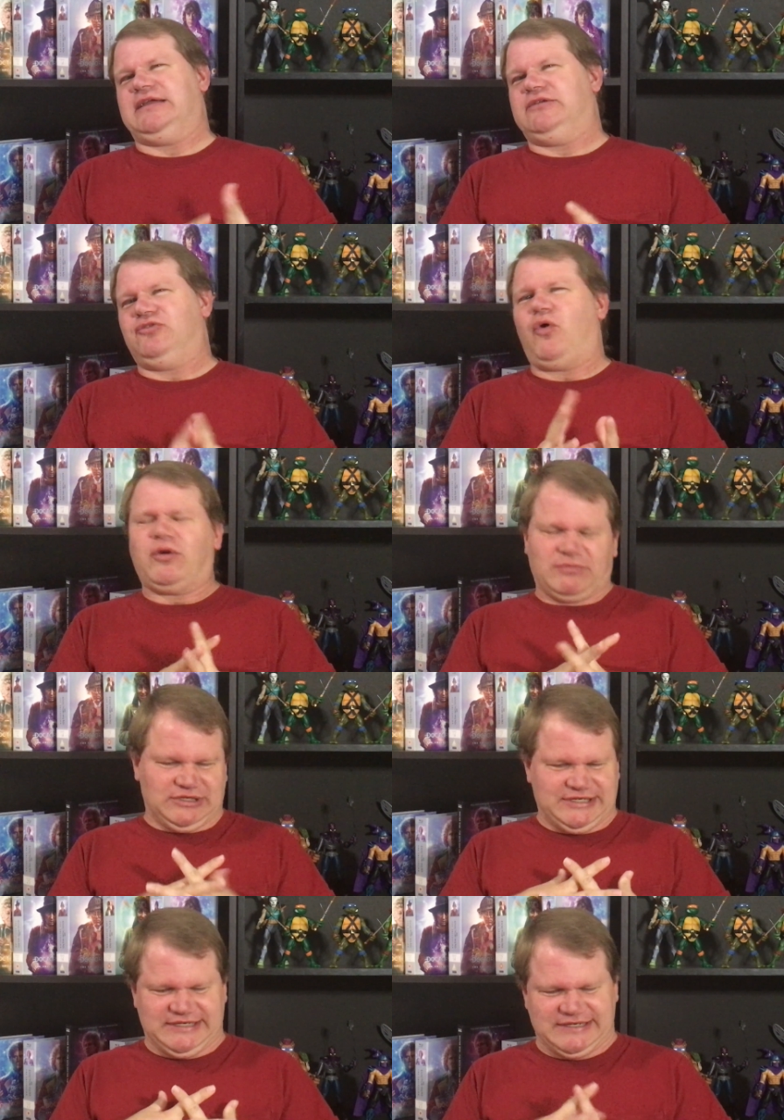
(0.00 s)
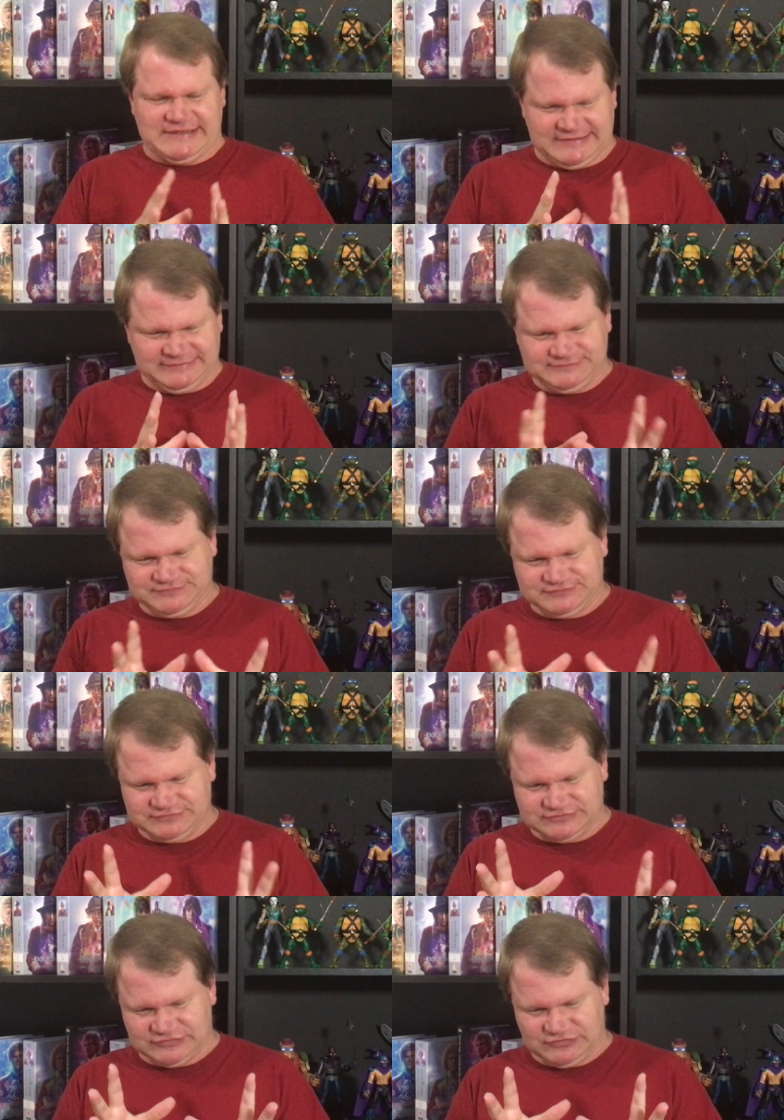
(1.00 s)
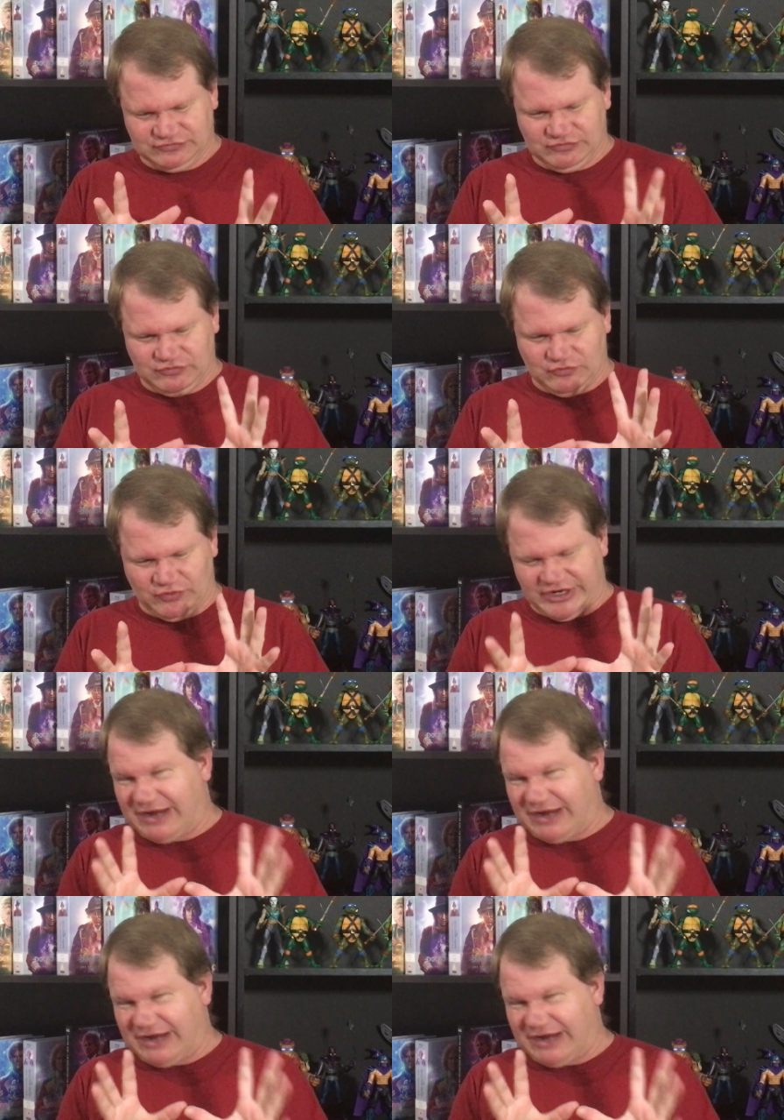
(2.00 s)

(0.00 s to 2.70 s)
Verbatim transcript: normally, when